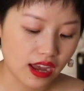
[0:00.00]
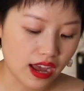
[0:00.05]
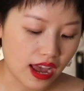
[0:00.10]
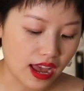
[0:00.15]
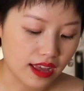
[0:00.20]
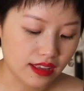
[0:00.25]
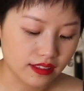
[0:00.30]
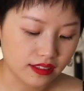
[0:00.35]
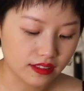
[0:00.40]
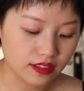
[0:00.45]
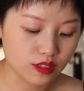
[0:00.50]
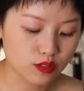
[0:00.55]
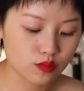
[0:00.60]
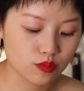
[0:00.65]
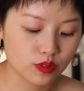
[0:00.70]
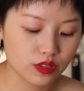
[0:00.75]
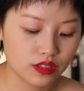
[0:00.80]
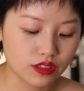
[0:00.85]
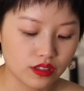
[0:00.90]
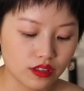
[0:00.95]
And
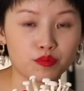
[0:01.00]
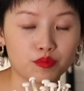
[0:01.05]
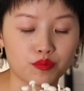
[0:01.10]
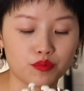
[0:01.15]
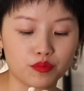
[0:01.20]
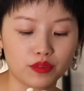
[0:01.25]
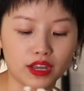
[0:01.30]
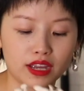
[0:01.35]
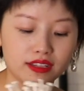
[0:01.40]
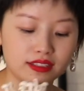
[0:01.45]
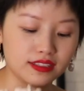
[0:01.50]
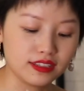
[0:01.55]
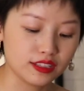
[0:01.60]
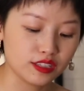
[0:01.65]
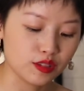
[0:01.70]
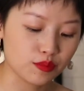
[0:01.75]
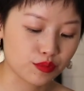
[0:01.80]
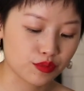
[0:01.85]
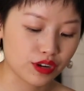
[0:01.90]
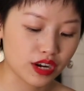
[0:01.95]
this one, I
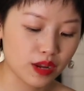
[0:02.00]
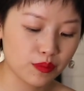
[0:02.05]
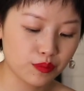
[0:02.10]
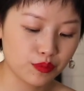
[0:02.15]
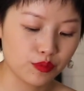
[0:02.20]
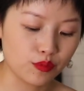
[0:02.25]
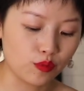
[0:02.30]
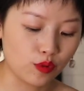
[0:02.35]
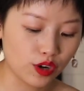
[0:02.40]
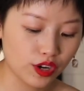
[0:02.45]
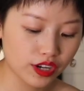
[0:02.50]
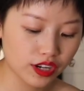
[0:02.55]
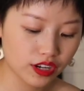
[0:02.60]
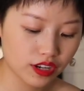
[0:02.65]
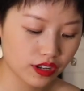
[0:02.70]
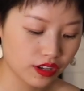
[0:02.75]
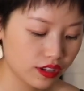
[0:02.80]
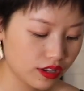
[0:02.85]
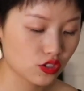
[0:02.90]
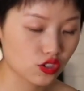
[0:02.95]
did the prep work.
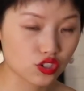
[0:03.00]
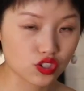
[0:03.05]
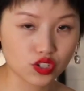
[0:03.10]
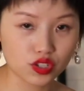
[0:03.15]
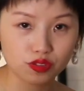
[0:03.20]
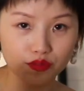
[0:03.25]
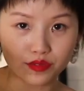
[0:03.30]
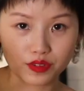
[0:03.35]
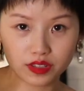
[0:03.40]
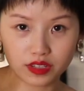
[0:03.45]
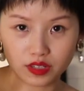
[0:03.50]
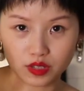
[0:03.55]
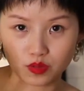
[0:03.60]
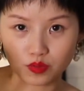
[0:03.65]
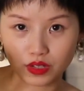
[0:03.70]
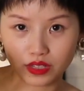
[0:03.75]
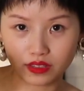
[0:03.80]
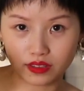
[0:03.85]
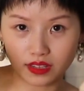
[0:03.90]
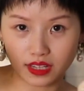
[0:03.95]
Just for this
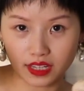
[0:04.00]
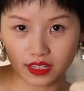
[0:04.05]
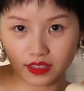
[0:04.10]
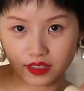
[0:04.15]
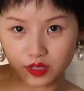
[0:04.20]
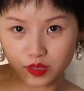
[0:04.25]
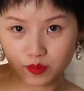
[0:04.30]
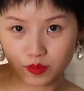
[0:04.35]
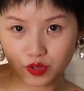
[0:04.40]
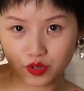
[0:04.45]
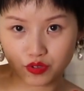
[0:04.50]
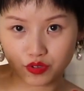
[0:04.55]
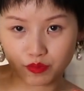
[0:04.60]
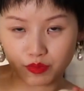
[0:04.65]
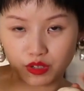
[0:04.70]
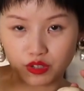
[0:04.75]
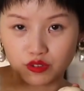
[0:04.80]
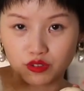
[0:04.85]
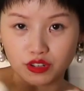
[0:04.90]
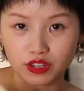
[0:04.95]
one, like this mushroom,
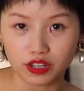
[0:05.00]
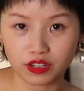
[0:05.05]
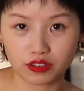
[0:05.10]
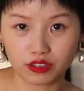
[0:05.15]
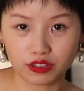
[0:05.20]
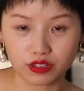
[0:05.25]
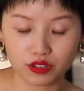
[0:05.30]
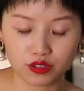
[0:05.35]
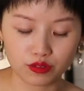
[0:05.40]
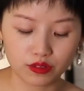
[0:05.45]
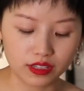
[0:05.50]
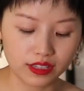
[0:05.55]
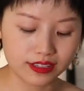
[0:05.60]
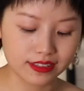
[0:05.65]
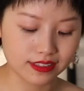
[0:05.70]
you need to cut it into like